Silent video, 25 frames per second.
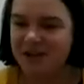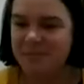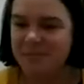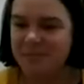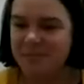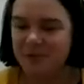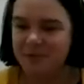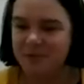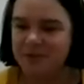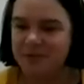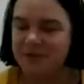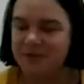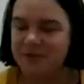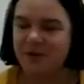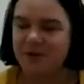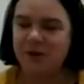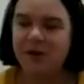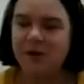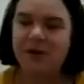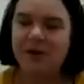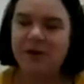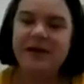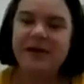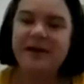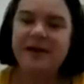but also
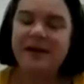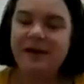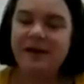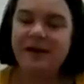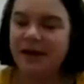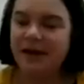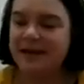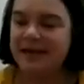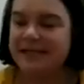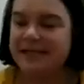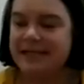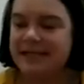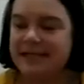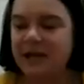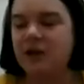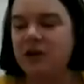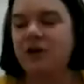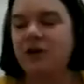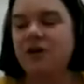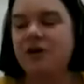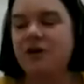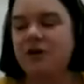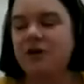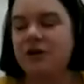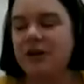I'd like to
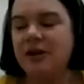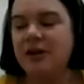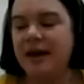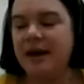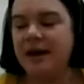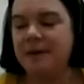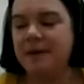echo